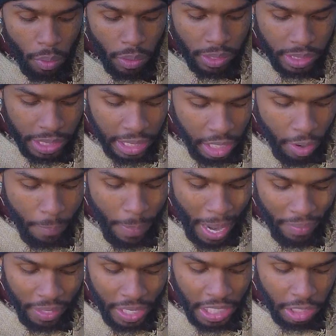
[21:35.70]
was killed
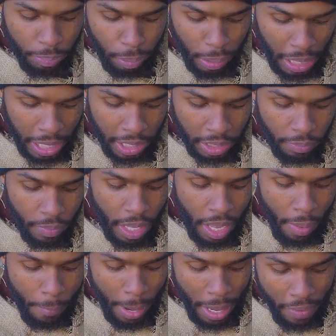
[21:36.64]
by these plagues,
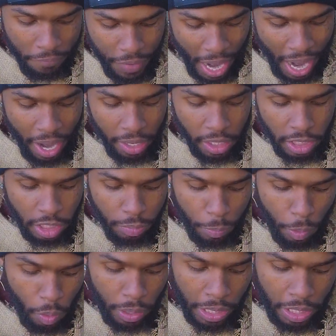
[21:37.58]
by the fire, the
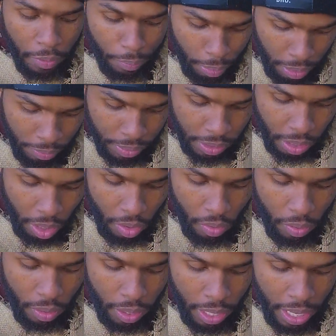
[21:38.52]
smoke, and the
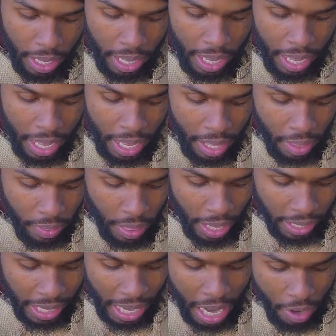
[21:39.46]
brimstone
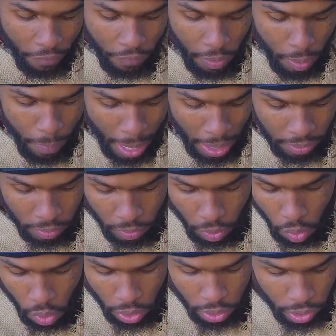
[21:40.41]
that came from the mouths of
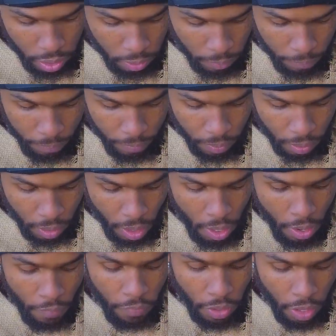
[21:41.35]
the horses.
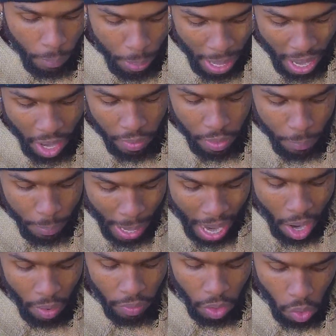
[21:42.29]
For the power, the
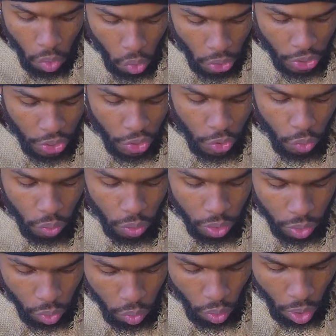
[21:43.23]
power of the horses to
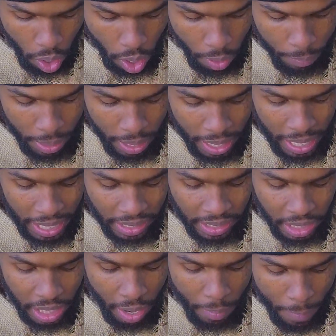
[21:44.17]
do harm
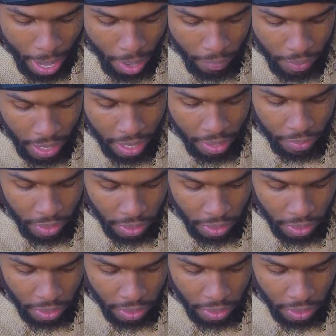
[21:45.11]
is in their mouth and